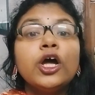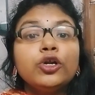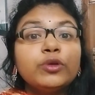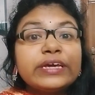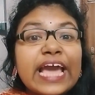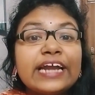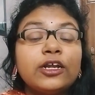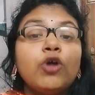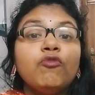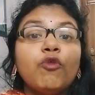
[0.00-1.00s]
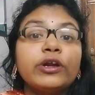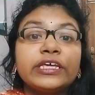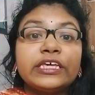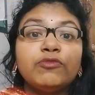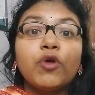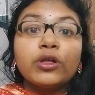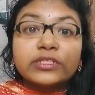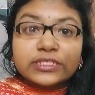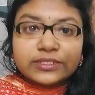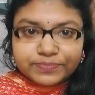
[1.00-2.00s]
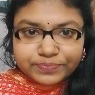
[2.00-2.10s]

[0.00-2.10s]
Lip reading: to get what he wants.